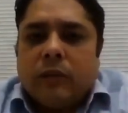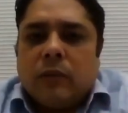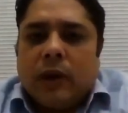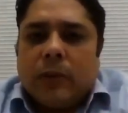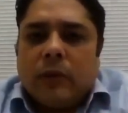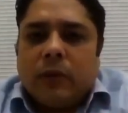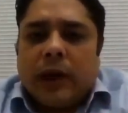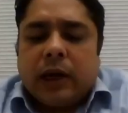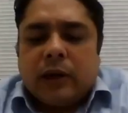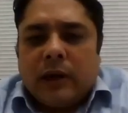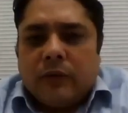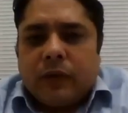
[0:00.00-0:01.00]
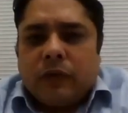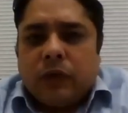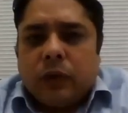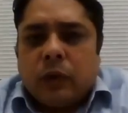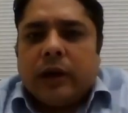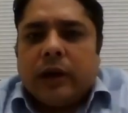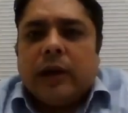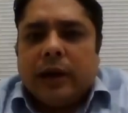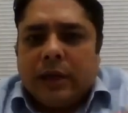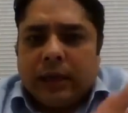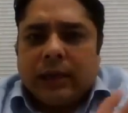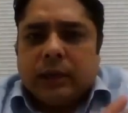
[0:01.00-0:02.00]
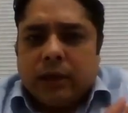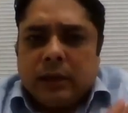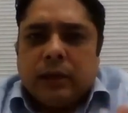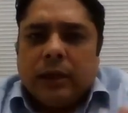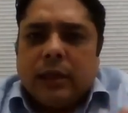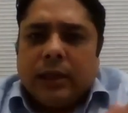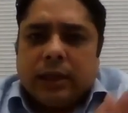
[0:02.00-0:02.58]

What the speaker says: somewhere between 150 to 180 degrees